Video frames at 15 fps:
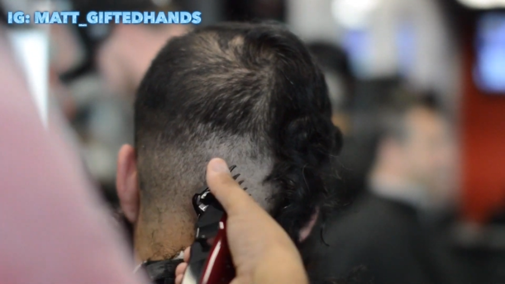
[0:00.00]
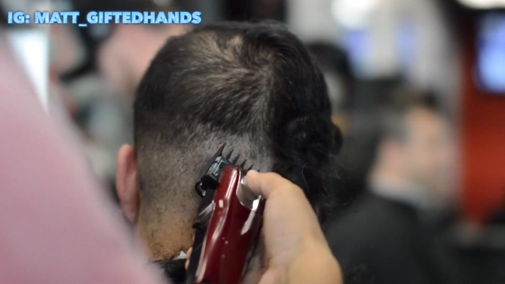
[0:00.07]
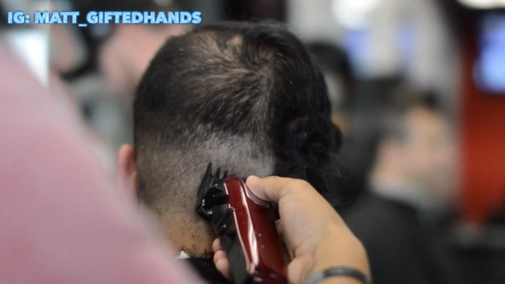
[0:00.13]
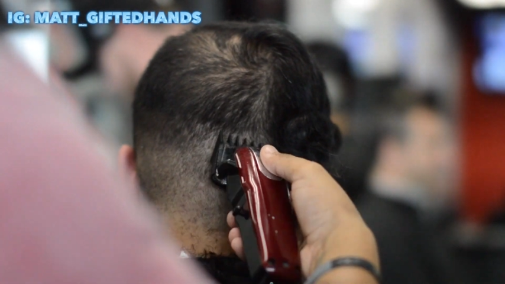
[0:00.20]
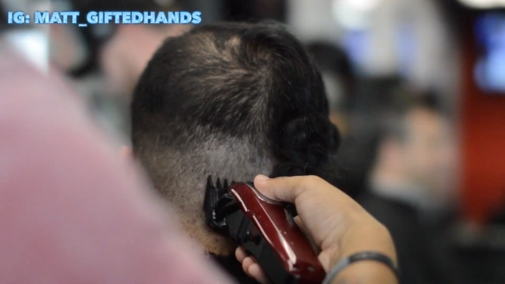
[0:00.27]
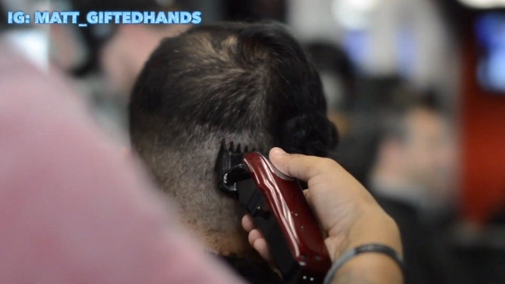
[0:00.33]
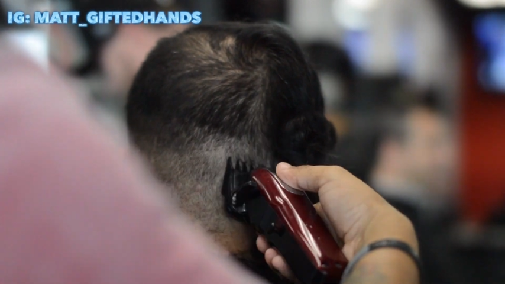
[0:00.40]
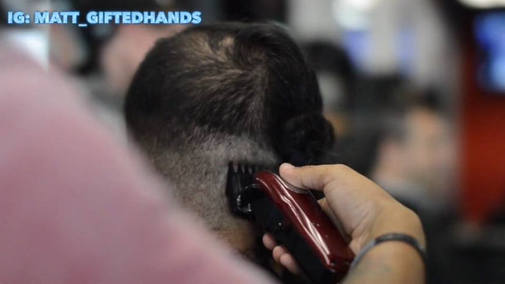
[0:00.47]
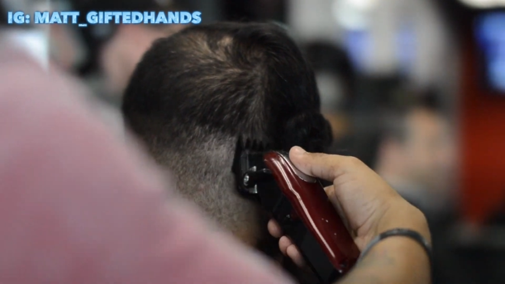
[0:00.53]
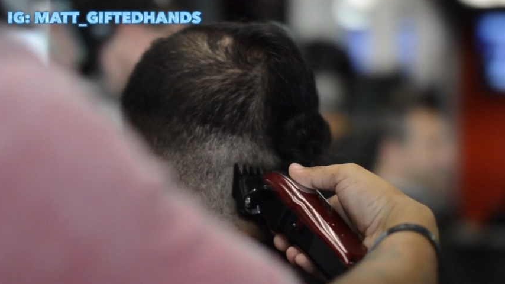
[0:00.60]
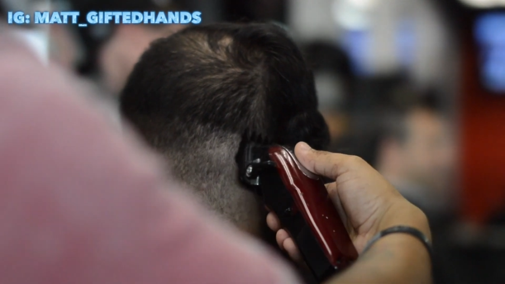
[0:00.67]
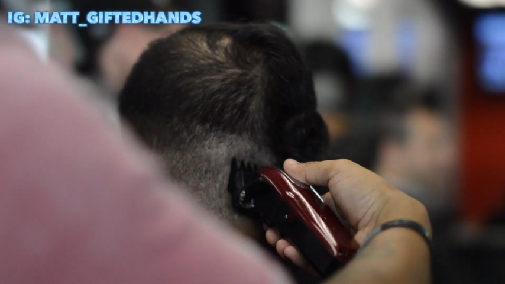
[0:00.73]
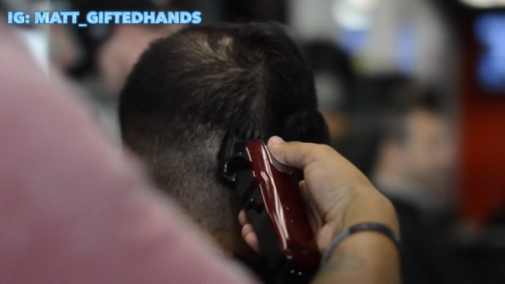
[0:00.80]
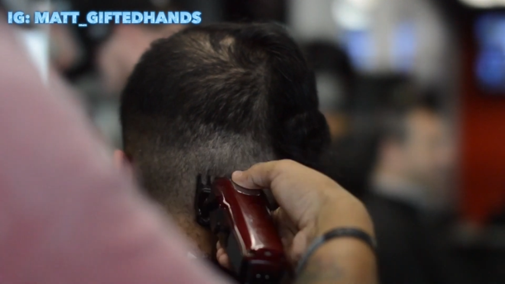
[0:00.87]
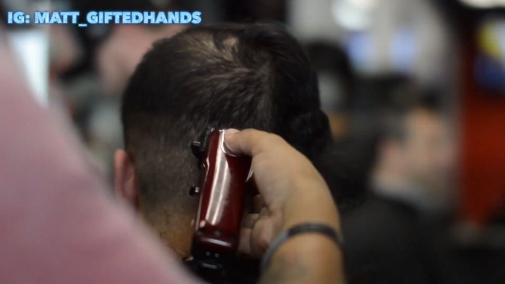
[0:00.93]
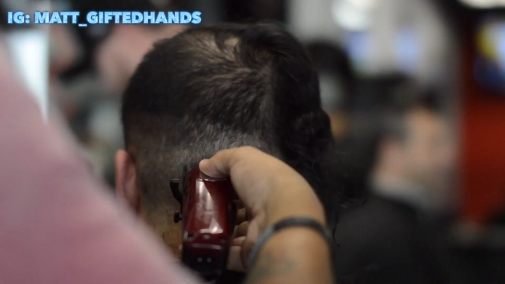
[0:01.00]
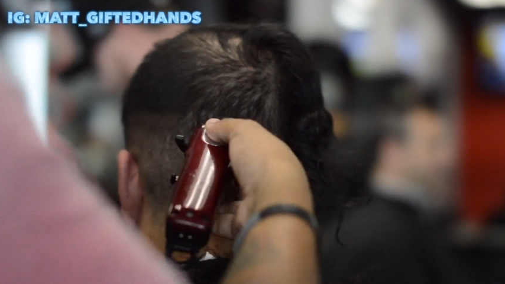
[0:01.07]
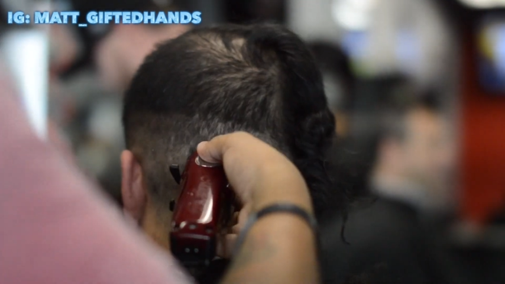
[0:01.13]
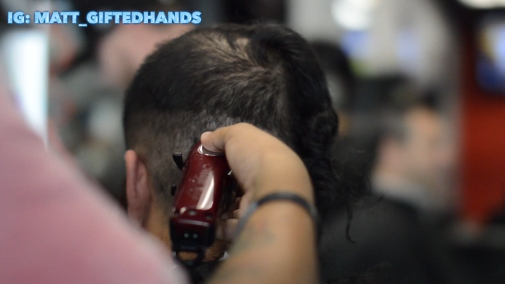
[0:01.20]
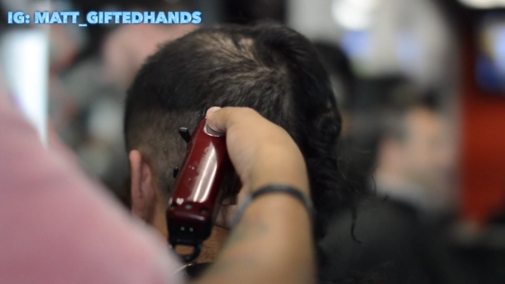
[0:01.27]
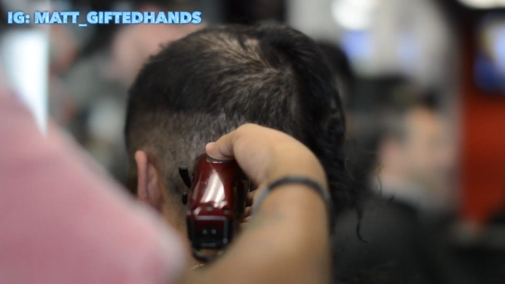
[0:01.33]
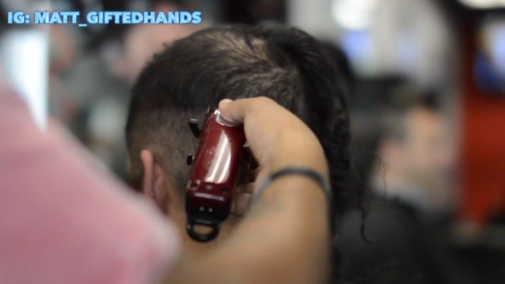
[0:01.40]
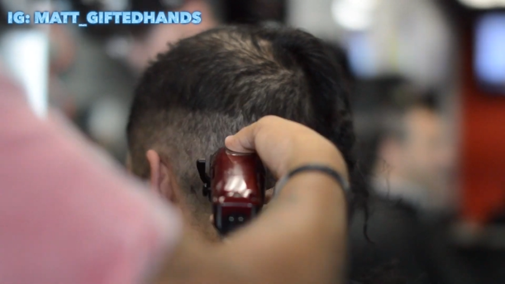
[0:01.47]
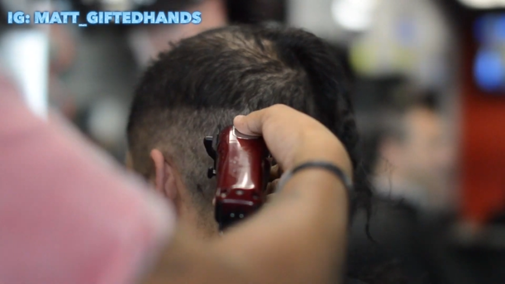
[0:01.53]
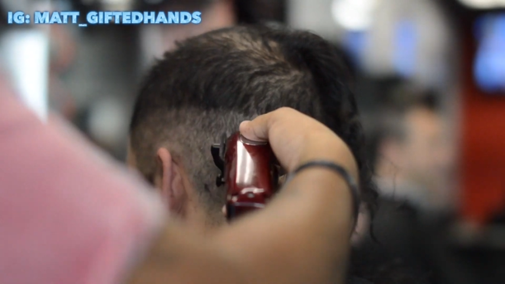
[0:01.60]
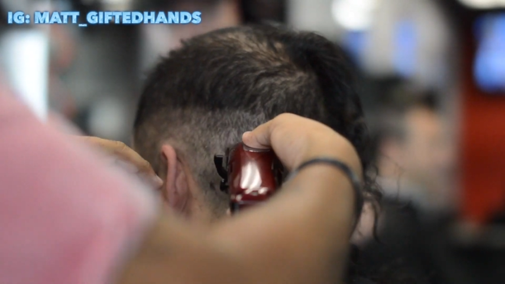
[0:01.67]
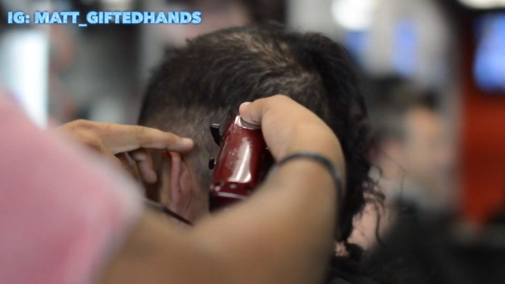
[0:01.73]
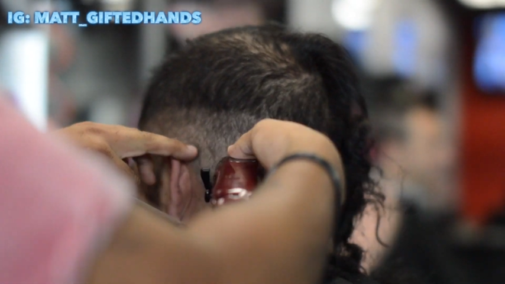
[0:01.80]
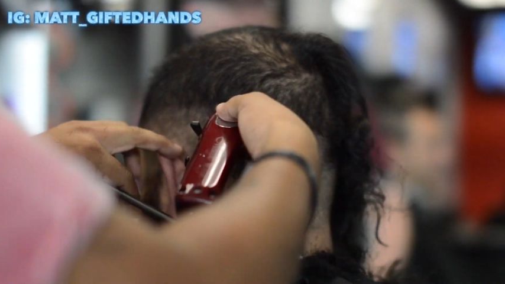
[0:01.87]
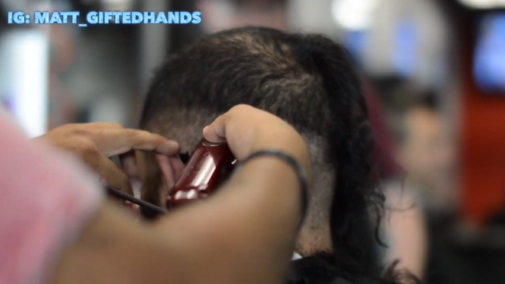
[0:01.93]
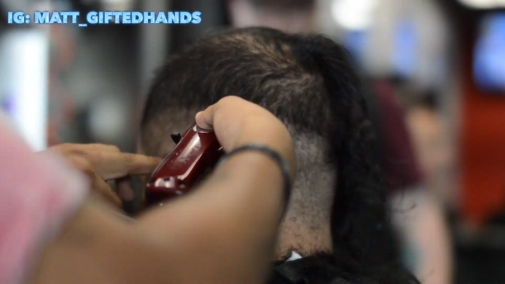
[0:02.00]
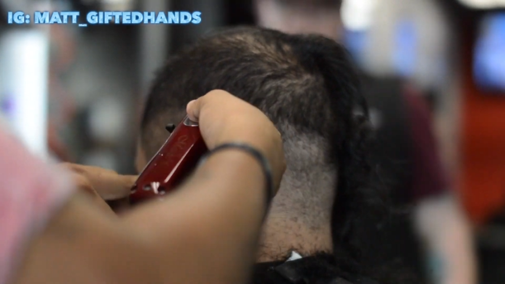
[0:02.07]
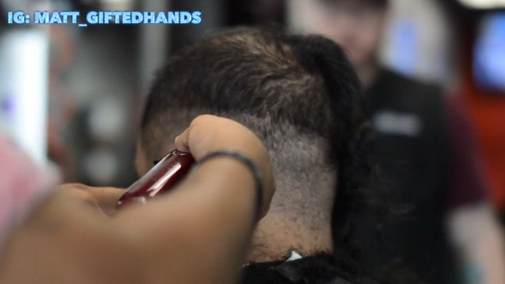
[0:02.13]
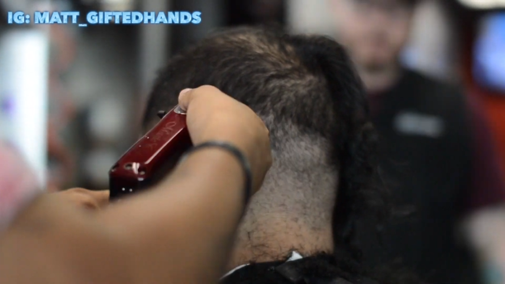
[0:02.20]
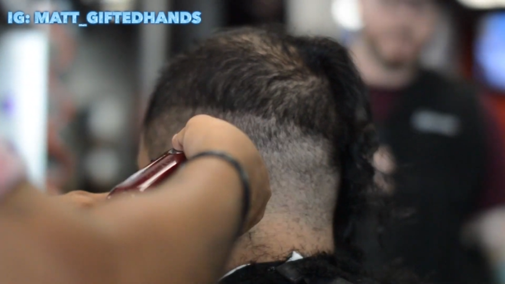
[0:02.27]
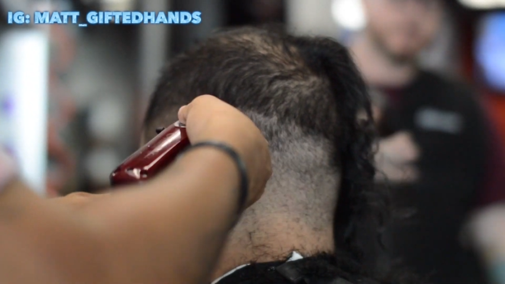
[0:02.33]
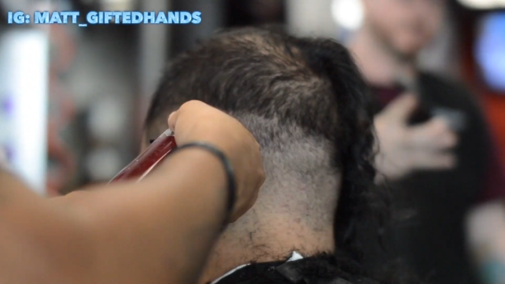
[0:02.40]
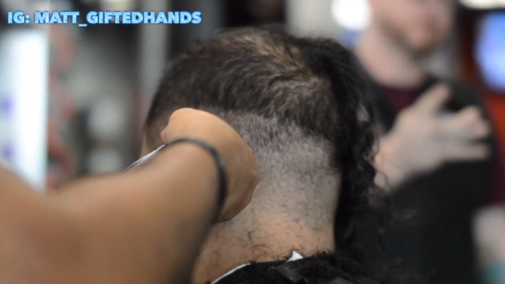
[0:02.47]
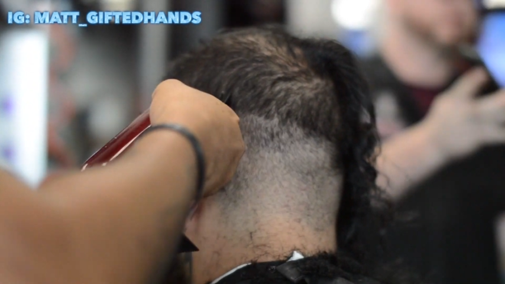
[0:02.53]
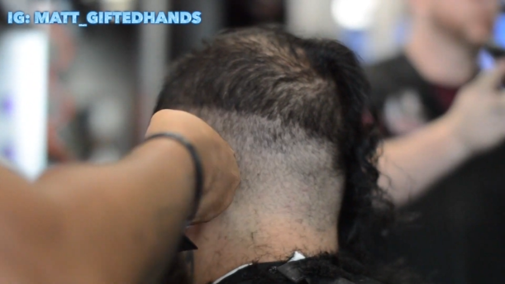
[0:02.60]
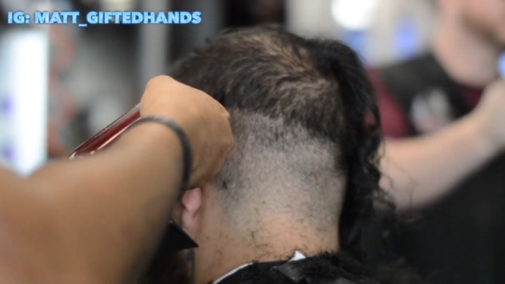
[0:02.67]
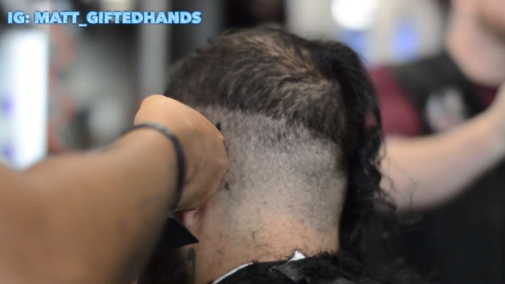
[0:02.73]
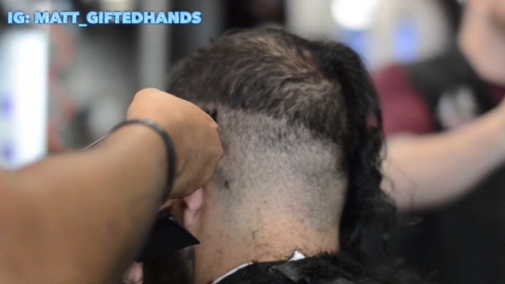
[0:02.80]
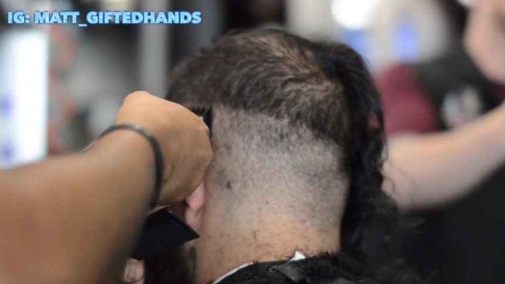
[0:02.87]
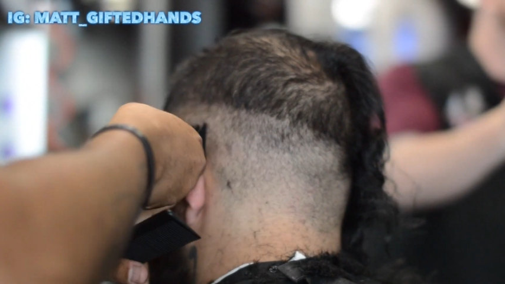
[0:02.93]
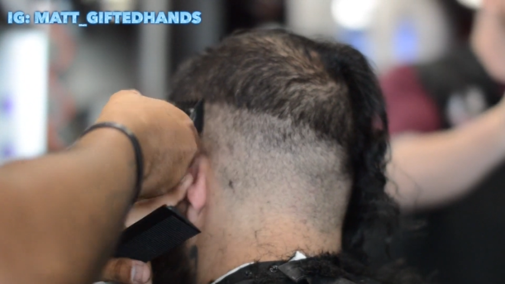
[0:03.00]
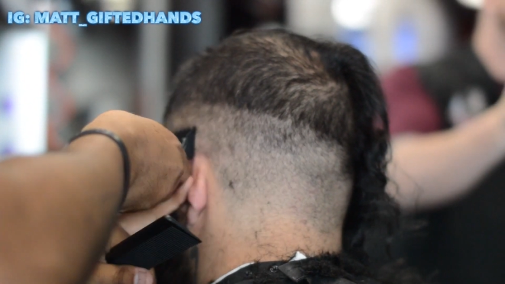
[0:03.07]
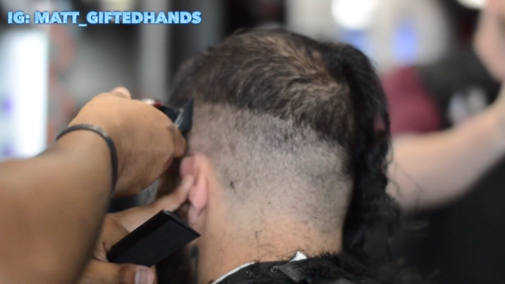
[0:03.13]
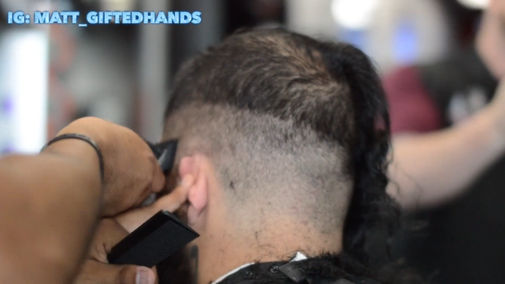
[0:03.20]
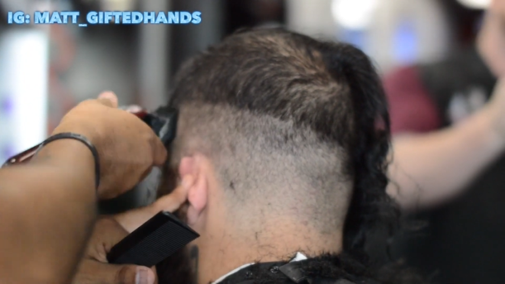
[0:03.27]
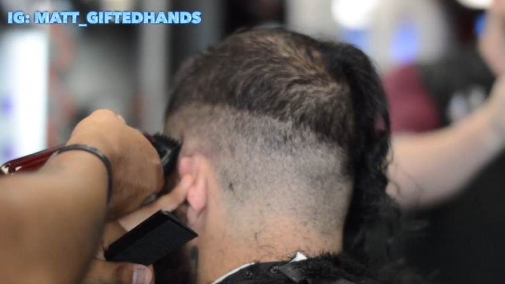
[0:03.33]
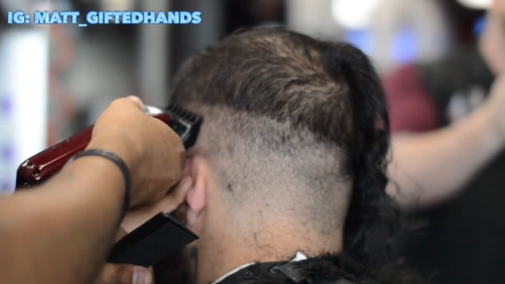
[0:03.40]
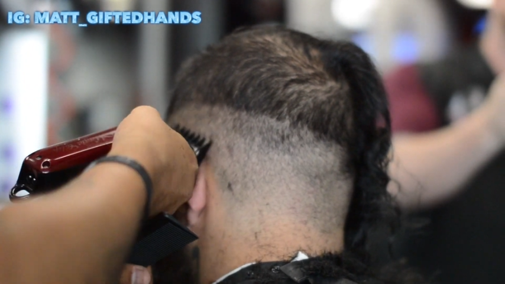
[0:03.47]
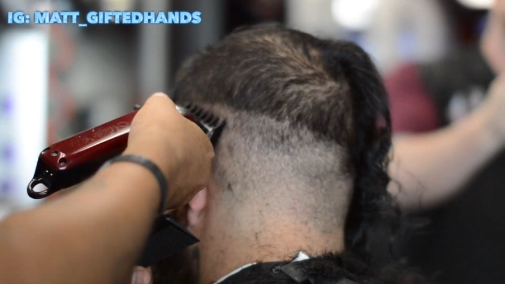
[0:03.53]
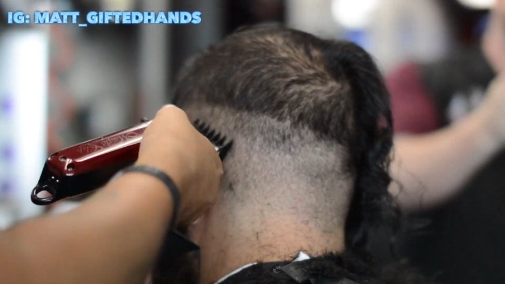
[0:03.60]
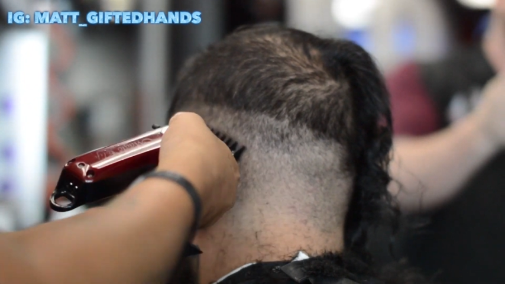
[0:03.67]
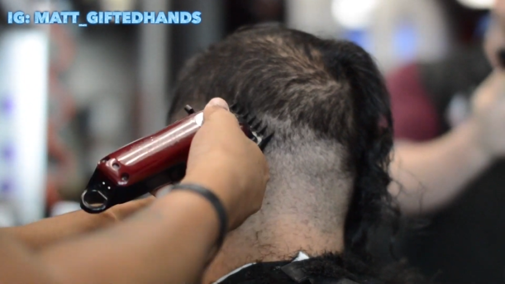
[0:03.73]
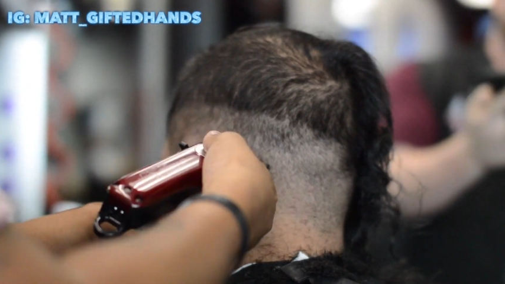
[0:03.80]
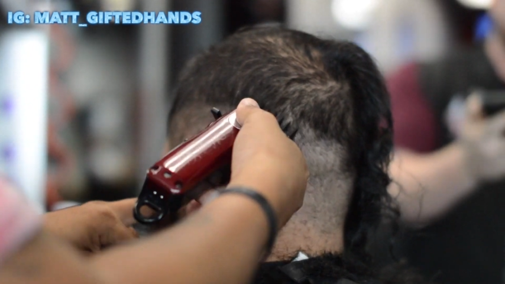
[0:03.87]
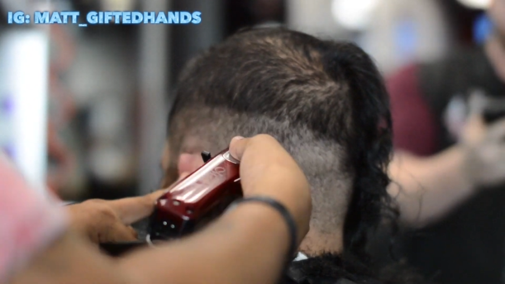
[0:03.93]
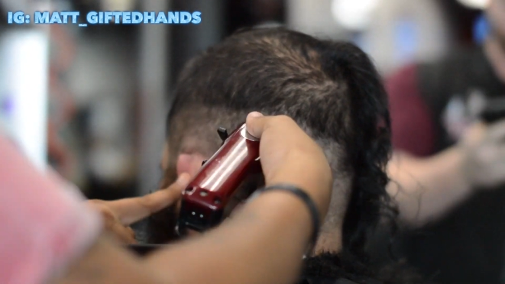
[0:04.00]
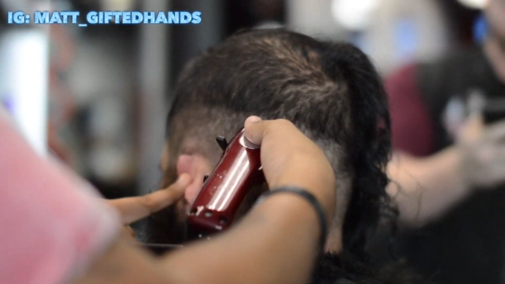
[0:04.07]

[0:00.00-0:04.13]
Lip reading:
No face is visible, so there are no lips to read.